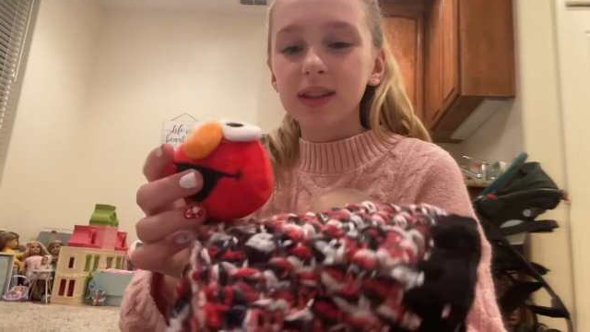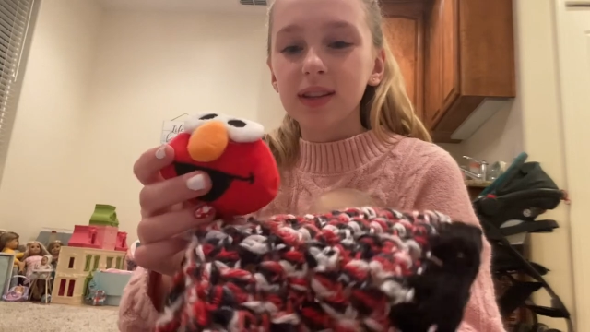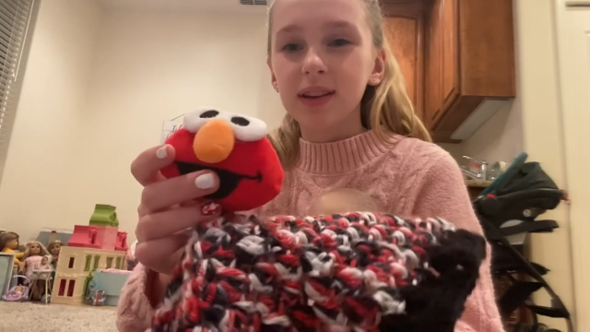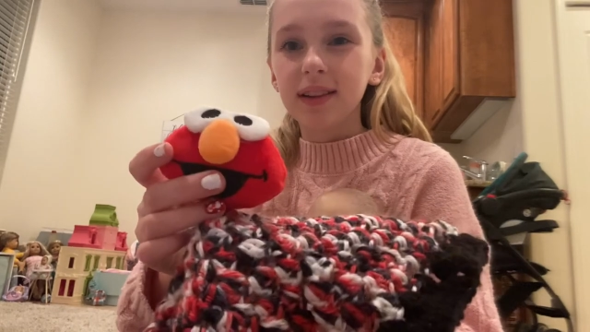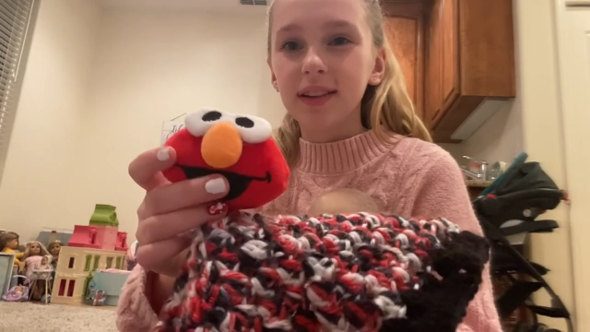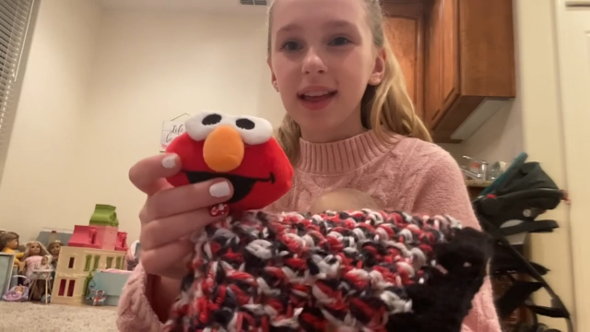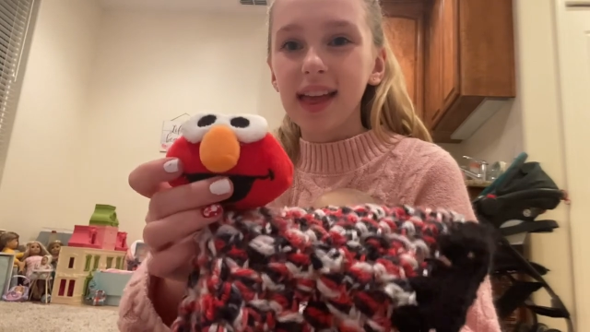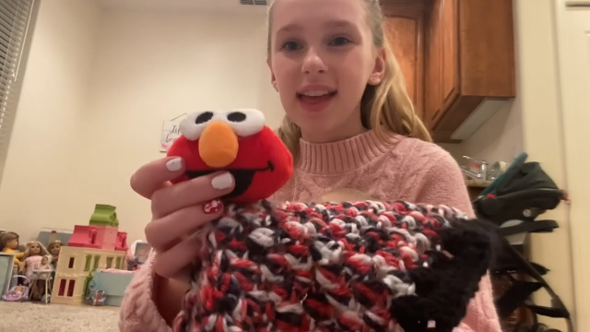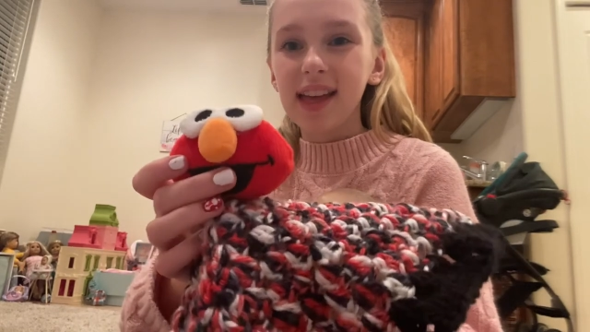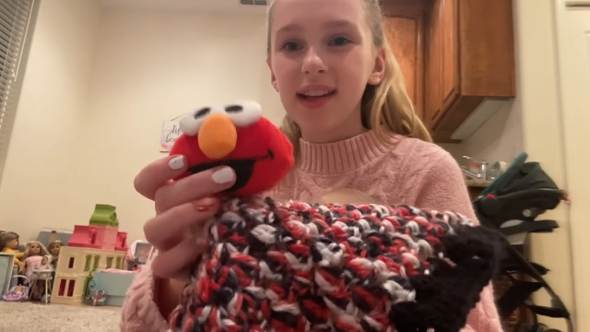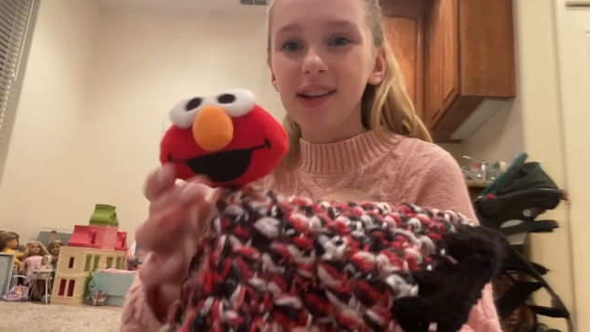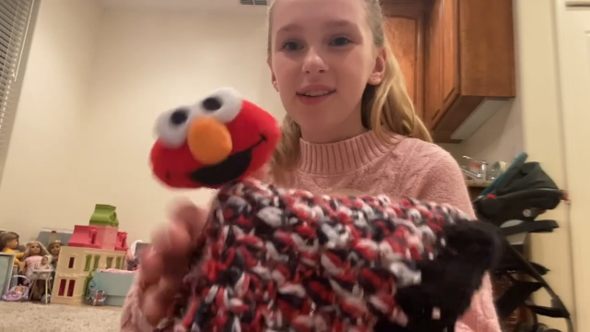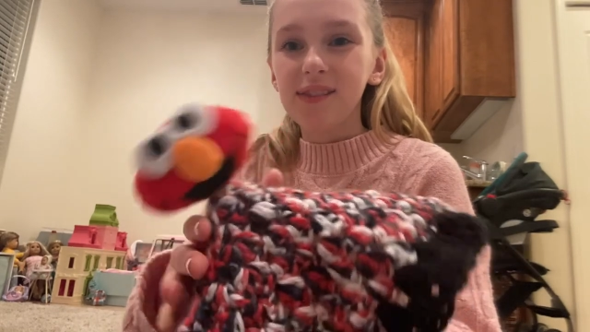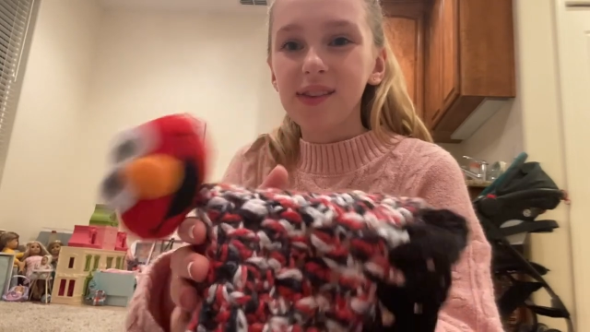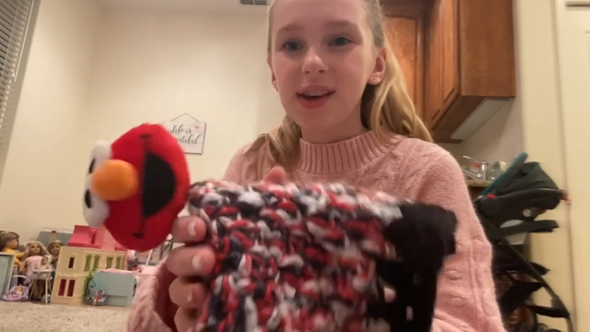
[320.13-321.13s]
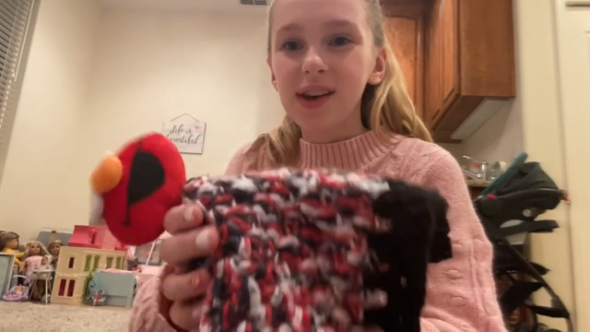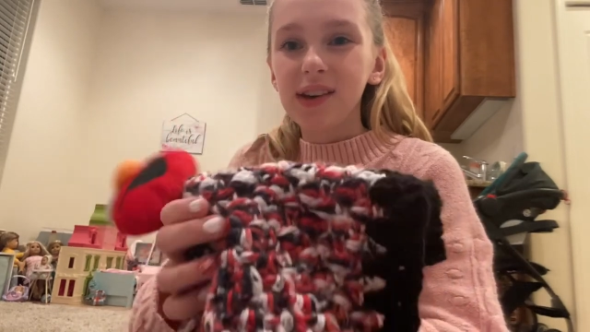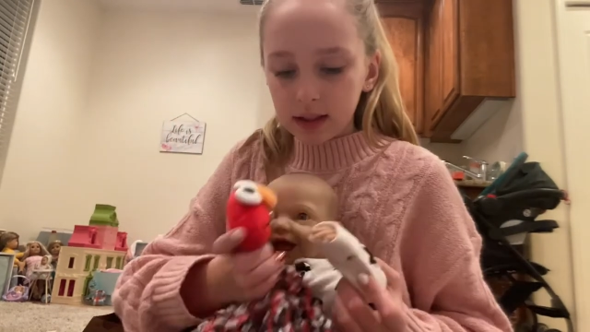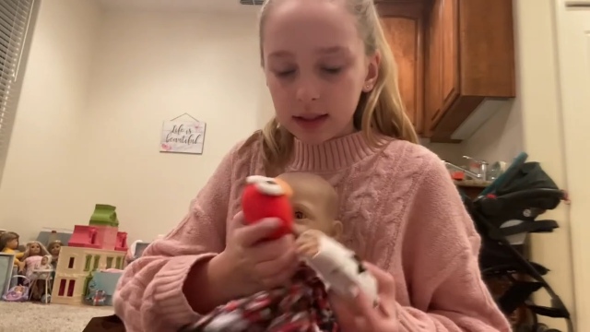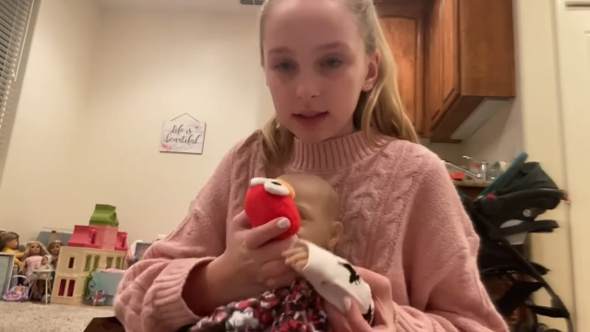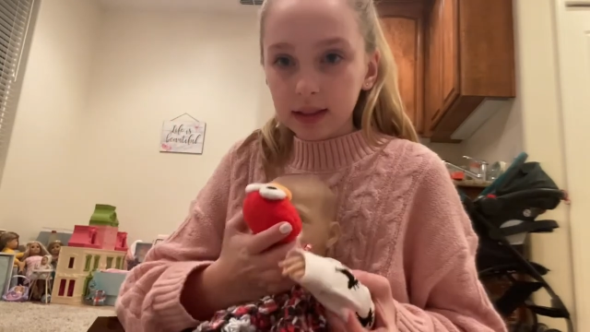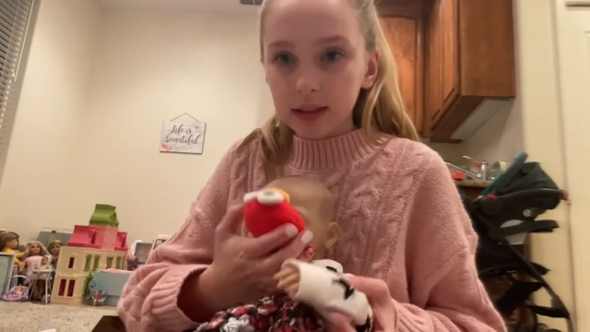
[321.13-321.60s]
little Elmo
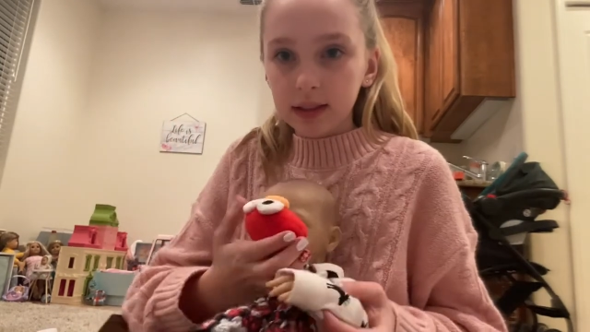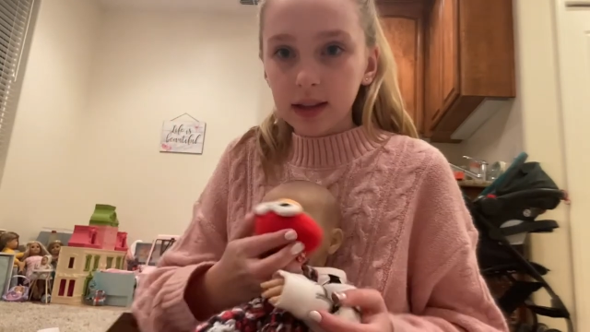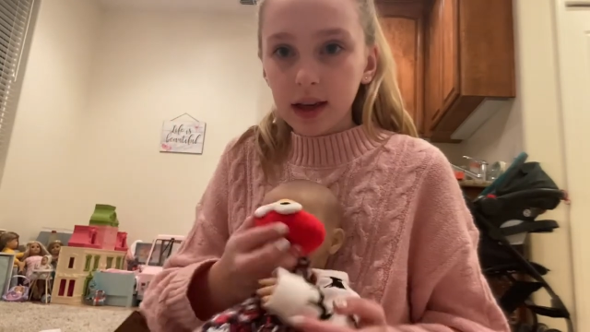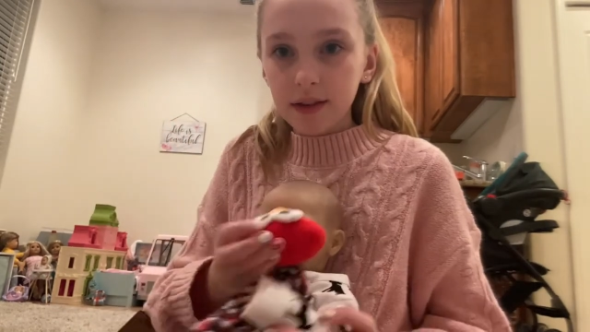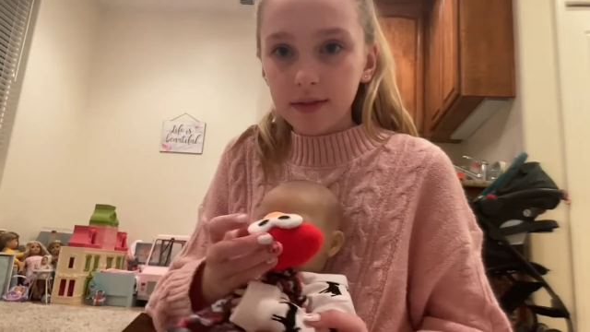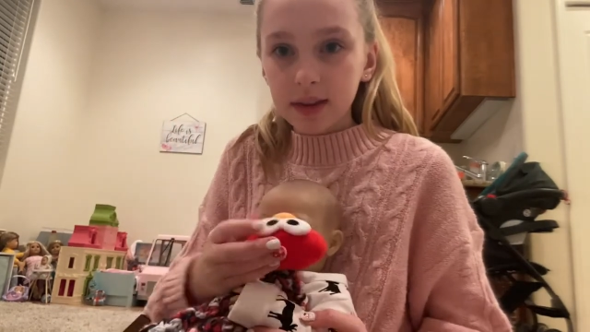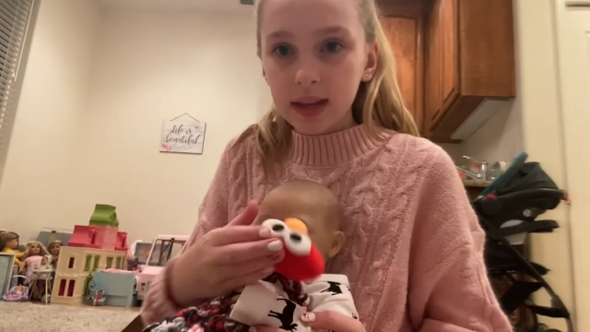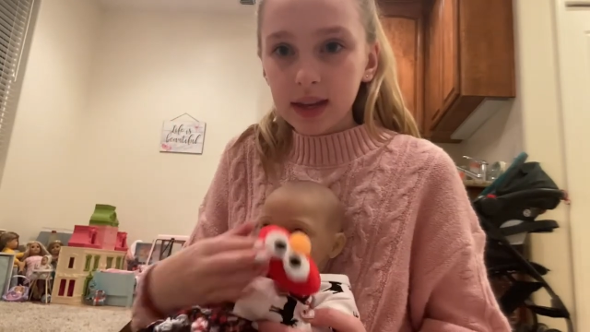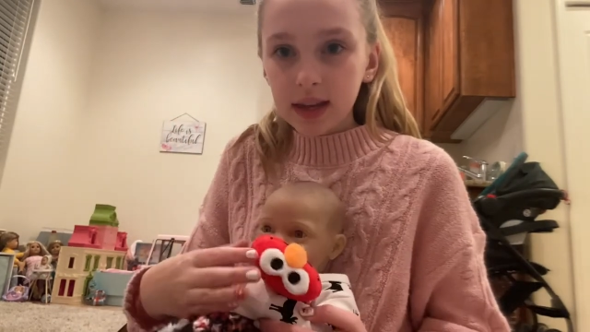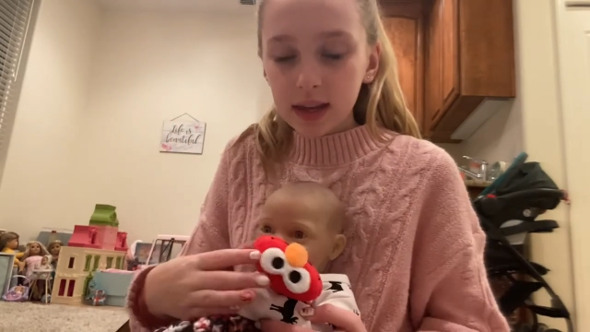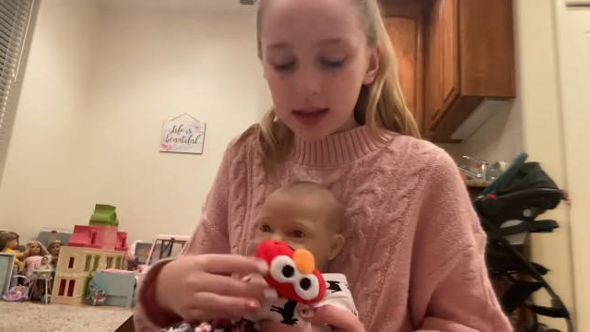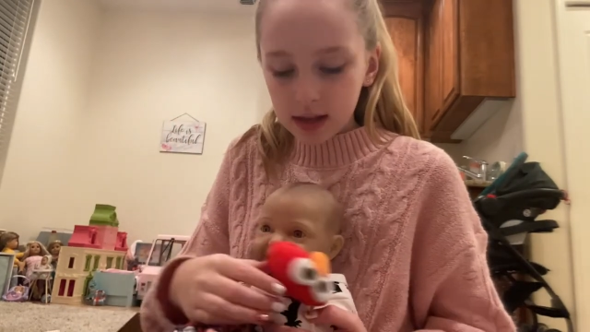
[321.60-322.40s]
lovey.